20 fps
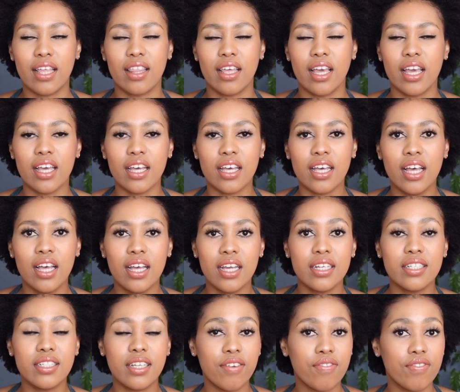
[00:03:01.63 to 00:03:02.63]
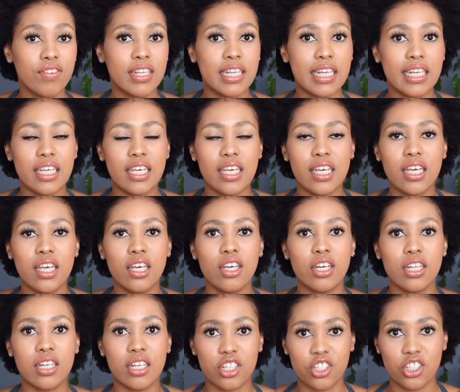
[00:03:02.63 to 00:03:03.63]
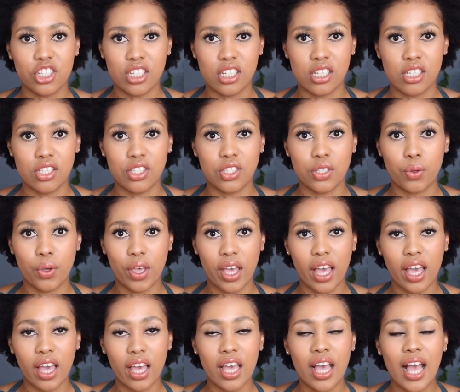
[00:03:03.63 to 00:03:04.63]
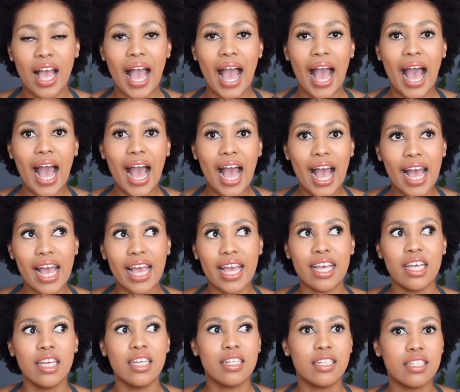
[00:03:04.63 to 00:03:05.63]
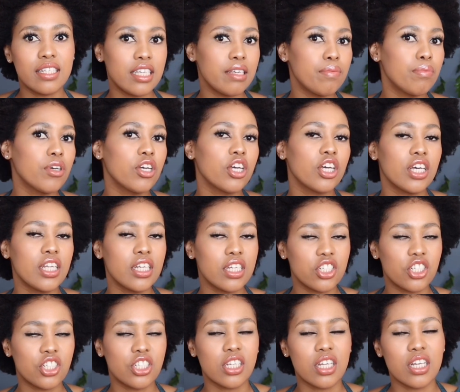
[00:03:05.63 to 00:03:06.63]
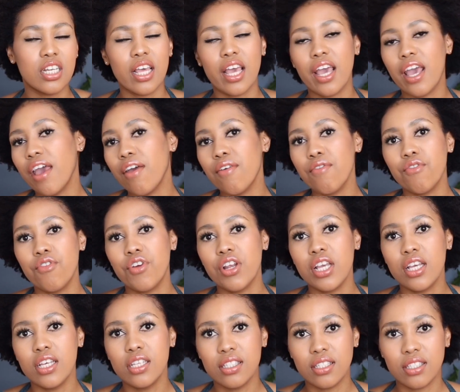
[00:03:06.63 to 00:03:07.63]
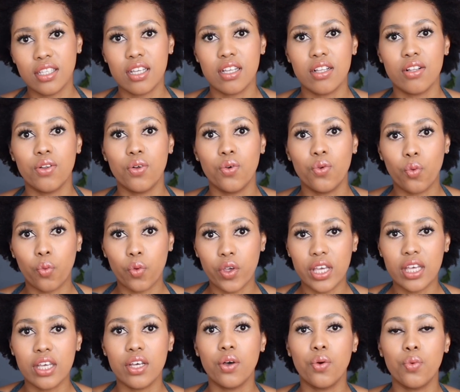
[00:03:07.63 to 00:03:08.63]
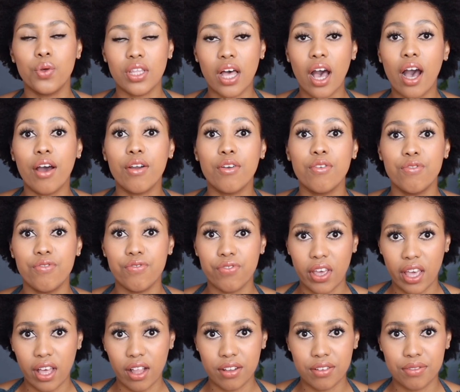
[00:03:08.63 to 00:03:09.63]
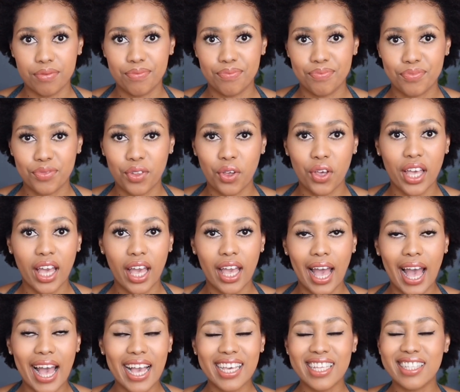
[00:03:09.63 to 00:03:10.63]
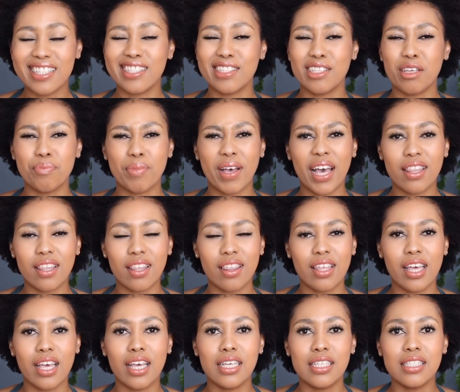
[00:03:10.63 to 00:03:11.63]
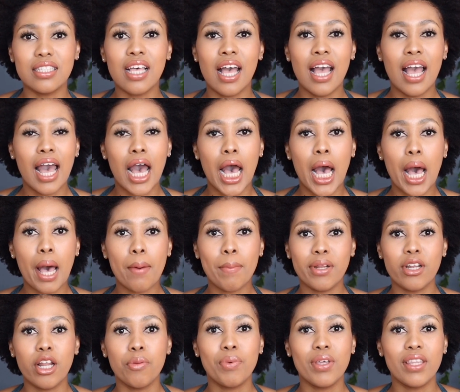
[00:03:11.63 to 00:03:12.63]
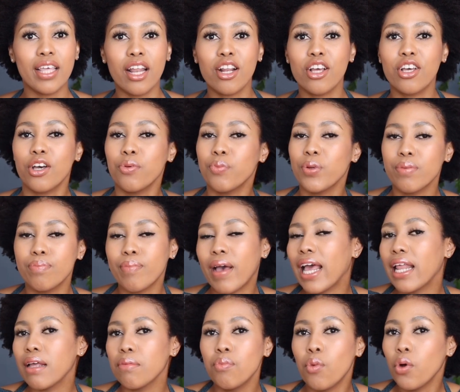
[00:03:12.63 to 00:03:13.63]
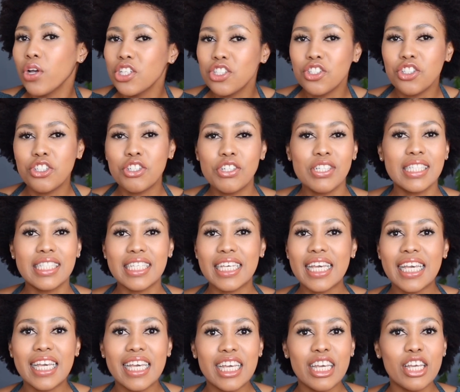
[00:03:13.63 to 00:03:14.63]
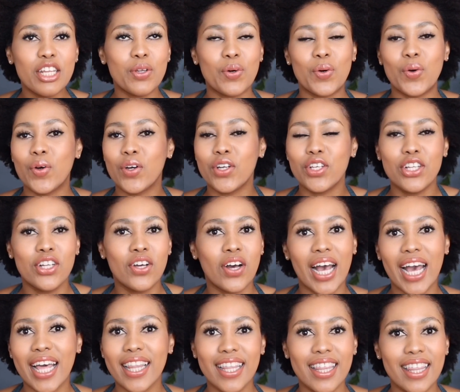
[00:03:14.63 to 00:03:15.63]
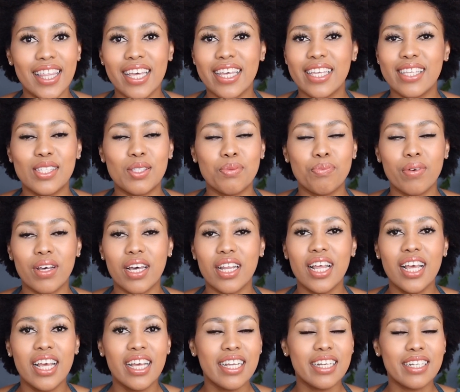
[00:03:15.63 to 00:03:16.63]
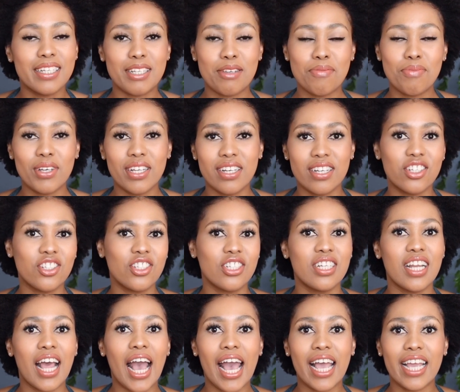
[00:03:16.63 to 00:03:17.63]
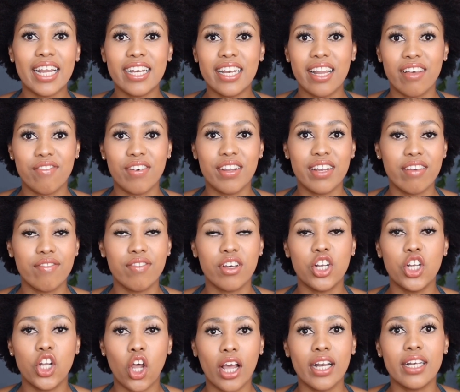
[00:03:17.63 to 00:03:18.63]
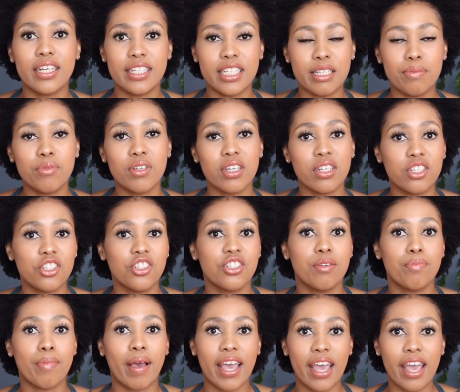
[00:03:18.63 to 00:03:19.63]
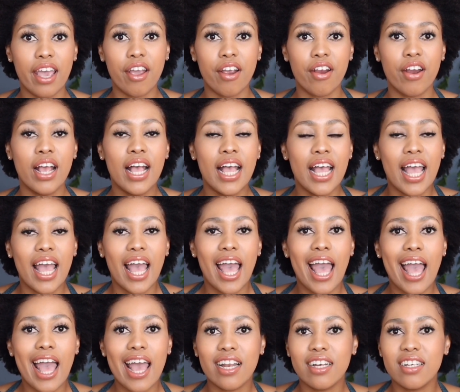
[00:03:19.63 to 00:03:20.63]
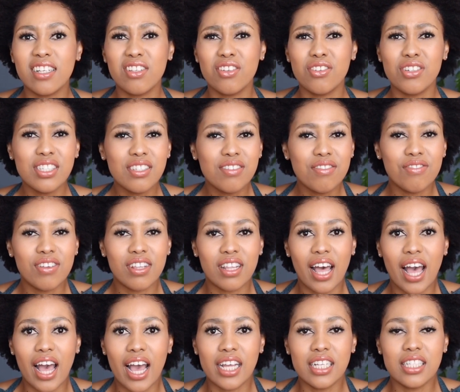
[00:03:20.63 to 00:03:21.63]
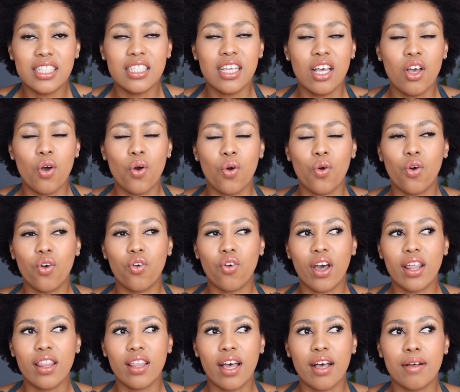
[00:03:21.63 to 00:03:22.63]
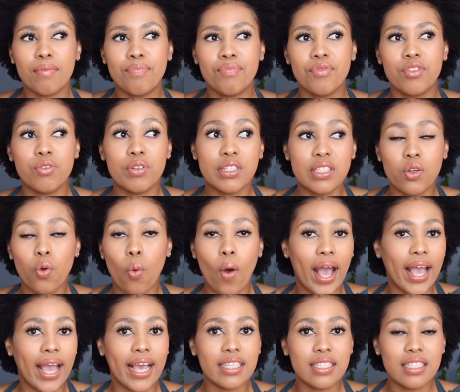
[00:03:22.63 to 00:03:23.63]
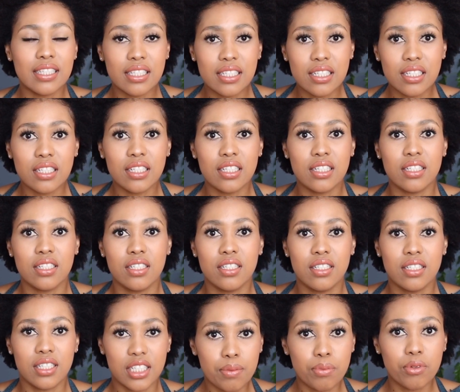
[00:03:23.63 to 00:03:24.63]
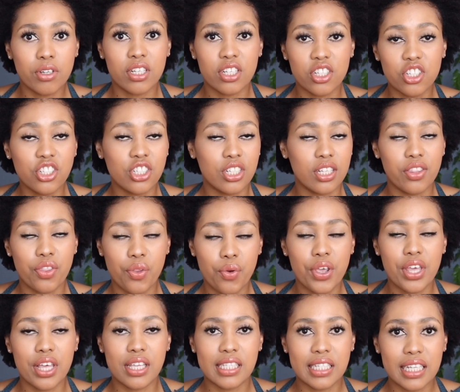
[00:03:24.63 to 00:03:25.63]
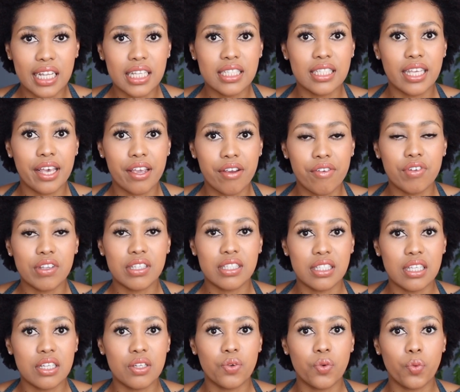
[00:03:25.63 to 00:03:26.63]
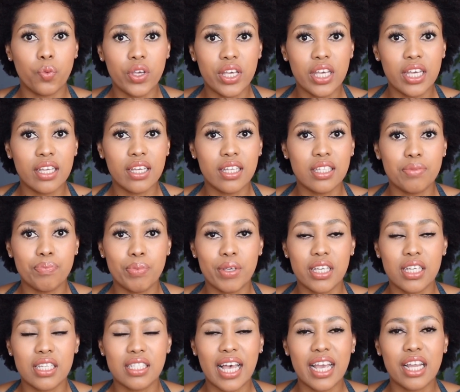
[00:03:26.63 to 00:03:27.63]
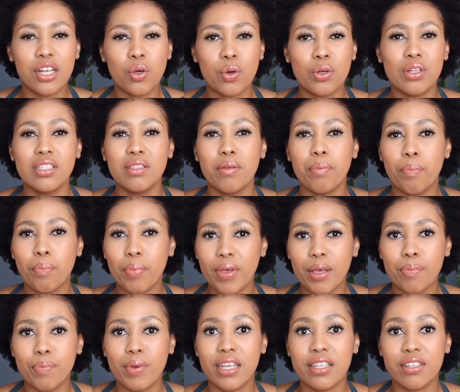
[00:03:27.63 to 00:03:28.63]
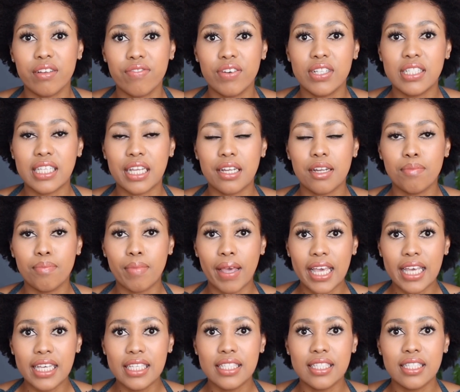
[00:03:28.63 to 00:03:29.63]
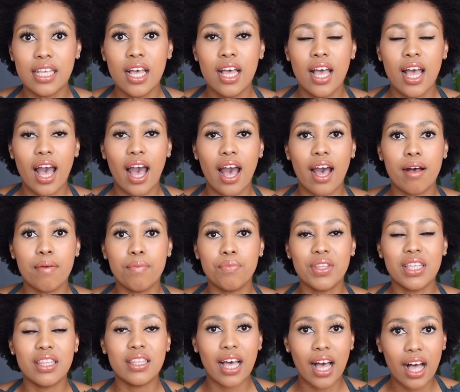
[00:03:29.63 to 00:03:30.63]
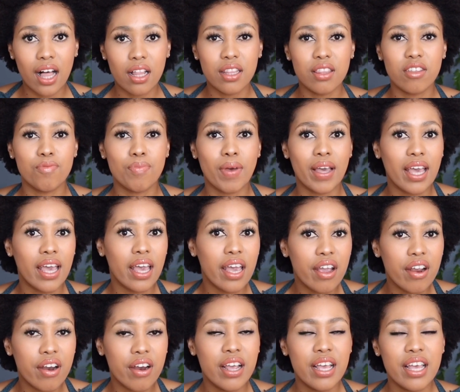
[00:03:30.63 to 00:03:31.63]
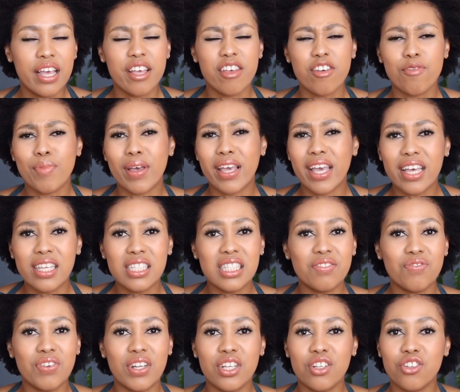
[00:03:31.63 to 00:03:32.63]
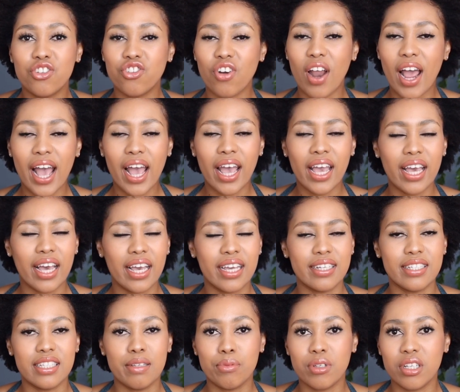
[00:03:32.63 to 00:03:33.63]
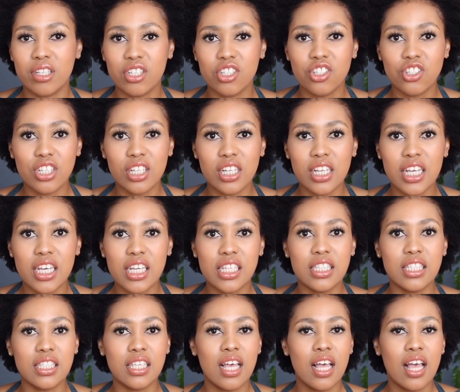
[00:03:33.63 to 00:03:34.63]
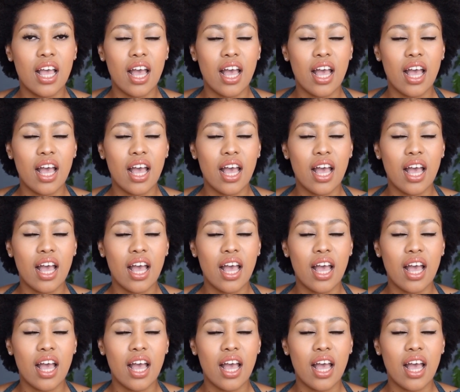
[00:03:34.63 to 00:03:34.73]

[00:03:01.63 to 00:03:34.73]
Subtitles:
I think, definitely conditioners. Okay, I deep condition every single week without fail. Okay, I can skip other things. I may not be that good with my moisture routine or other things, but deep condition, I never not deep condition my hair. And the reason for that, or rather the reason why I still deep condition 3 years later every single week, is because I noticed the big difference that it makes in the health of my hair. If my hair is feeling dry, I deep condition it.